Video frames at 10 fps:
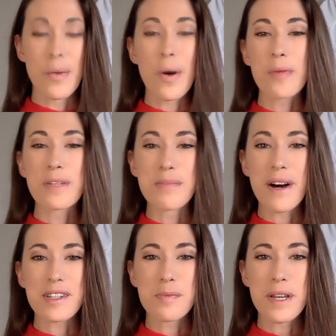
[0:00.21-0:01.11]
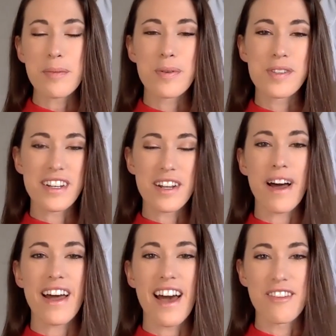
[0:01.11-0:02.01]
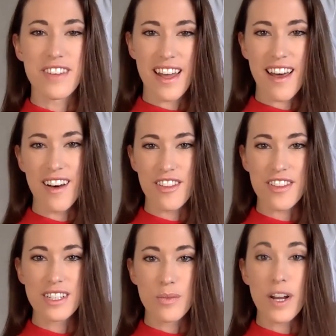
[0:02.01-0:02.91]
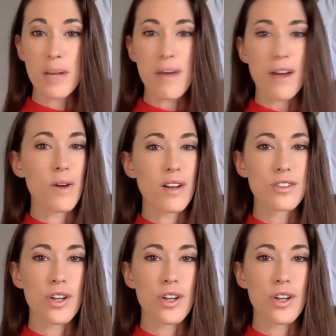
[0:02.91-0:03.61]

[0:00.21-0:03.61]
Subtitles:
Welcome into Bucs Beat, presented by Advent Health. Running back Ronald